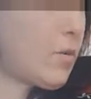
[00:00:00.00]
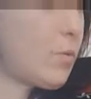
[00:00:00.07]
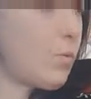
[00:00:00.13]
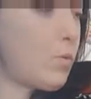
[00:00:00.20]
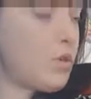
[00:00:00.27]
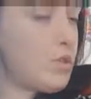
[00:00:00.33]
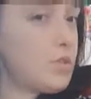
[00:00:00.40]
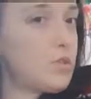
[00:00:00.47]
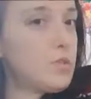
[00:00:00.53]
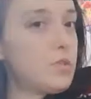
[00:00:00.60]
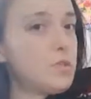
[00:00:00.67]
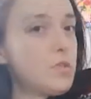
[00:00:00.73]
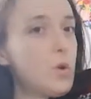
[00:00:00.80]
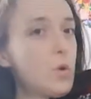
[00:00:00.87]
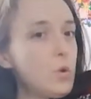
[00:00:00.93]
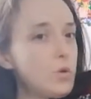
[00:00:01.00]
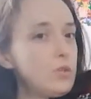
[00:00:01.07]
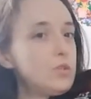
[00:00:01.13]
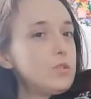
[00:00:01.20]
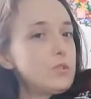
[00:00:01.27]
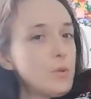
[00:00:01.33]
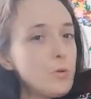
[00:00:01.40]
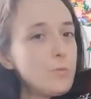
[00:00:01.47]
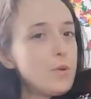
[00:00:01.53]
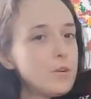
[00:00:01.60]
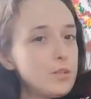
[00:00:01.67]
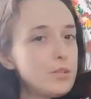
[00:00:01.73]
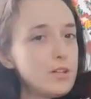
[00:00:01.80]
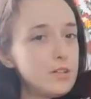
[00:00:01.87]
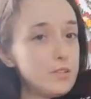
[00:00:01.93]
we're told so
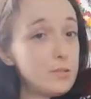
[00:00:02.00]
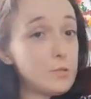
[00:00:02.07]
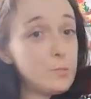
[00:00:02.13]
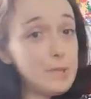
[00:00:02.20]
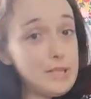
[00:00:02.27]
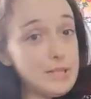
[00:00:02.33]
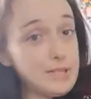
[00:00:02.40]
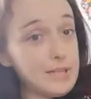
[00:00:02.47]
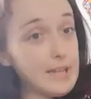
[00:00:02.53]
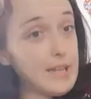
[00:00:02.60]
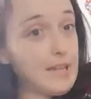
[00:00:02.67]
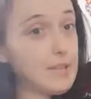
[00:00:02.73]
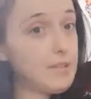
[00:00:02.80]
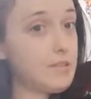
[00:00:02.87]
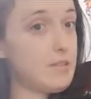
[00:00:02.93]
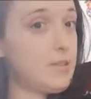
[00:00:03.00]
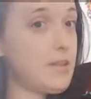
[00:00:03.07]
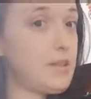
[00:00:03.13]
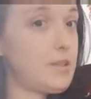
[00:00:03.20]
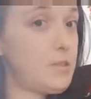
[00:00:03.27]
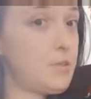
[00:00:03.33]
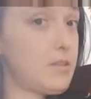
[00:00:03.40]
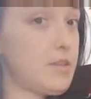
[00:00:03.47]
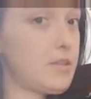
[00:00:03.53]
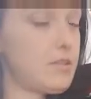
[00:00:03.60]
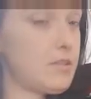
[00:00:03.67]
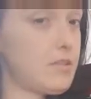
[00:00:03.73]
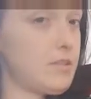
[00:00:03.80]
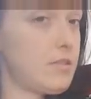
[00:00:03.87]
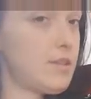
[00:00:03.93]
much not to do pizza hand, to not do
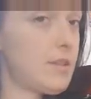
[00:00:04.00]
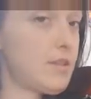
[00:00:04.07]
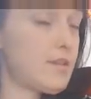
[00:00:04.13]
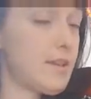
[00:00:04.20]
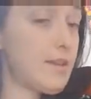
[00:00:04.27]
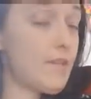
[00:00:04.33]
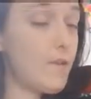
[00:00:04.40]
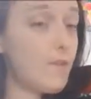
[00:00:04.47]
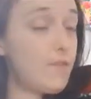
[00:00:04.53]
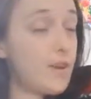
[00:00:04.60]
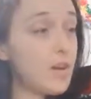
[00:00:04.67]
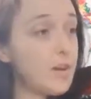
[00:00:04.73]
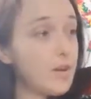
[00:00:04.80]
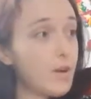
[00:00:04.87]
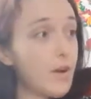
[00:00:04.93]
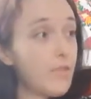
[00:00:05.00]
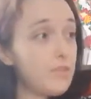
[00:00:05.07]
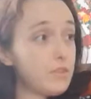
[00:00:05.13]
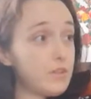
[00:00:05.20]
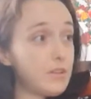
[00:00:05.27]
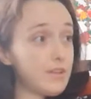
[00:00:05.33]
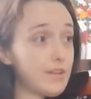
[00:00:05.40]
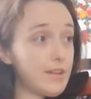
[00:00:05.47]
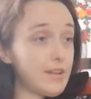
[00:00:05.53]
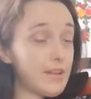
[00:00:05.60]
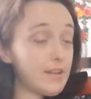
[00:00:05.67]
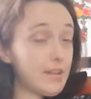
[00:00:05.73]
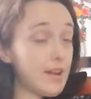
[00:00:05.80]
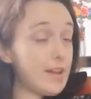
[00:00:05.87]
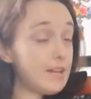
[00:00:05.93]
this, that very often,
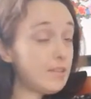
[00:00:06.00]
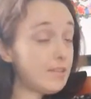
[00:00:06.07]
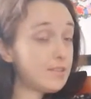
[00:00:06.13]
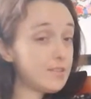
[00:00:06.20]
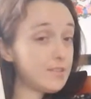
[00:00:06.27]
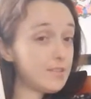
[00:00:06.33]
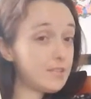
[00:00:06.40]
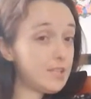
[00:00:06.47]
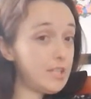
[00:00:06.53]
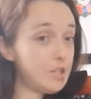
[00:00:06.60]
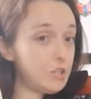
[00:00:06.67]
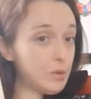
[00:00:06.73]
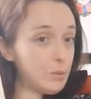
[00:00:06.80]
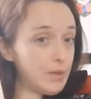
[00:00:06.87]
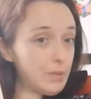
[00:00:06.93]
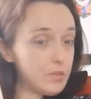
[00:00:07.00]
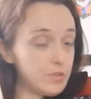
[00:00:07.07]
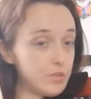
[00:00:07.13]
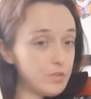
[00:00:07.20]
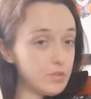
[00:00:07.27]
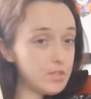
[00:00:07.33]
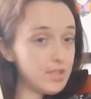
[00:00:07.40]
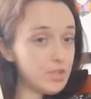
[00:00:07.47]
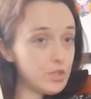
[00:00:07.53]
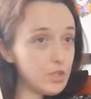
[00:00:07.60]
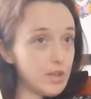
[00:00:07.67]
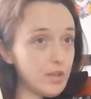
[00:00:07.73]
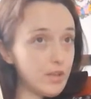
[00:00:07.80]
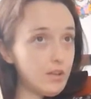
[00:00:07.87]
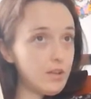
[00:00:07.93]
and I did this as a teacher when I was first
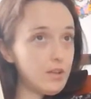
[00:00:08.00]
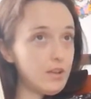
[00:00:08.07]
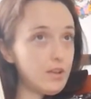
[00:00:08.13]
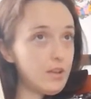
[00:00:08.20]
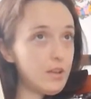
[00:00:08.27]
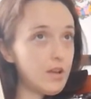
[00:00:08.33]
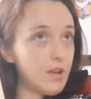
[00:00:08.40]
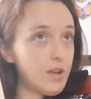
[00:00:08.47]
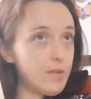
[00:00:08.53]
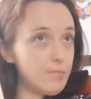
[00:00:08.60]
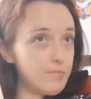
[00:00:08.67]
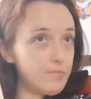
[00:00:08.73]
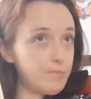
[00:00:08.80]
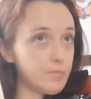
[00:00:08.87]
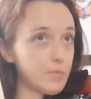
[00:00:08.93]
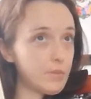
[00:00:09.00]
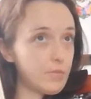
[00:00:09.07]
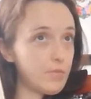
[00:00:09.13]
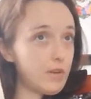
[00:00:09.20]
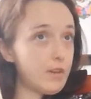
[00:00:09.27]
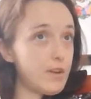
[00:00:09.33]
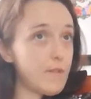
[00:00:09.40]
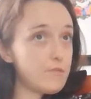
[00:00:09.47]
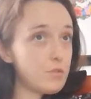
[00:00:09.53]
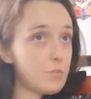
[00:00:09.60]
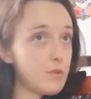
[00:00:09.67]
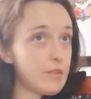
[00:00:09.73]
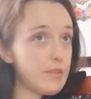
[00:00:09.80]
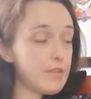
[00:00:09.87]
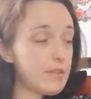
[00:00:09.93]
teaching, very often
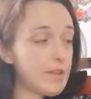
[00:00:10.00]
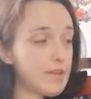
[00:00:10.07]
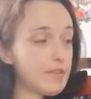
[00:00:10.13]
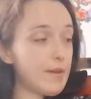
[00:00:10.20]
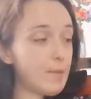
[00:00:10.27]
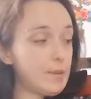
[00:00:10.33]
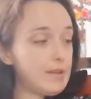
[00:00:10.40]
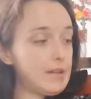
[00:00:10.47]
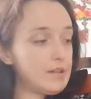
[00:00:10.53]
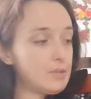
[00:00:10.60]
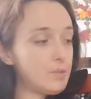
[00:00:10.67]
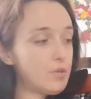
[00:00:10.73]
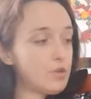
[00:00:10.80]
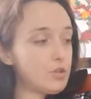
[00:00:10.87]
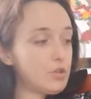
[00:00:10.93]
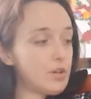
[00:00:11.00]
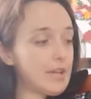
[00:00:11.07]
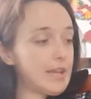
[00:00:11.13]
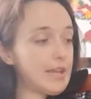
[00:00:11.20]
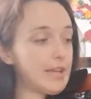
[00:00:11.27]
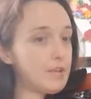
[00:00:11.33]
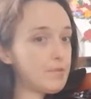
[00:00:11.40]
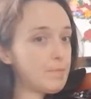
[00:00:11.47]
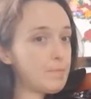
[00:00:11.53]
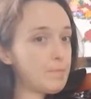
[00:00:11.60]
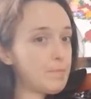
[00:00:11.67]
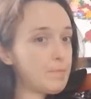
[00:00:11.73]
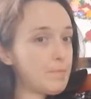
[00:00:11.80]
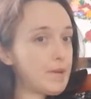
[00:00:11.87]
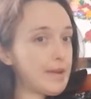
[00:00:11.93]
we think that we need to push our hand
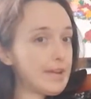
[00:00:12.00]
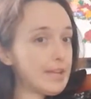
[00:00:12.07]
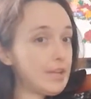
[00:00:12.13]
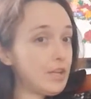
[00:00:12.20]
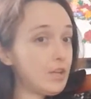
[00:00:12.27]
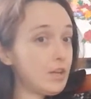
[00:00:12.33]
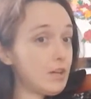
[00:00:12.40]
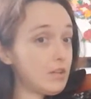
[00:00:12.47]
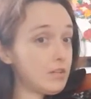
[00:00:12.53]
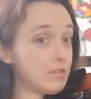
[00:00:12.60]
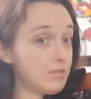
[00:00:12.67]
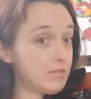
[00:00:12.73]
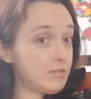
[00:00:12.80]
back here,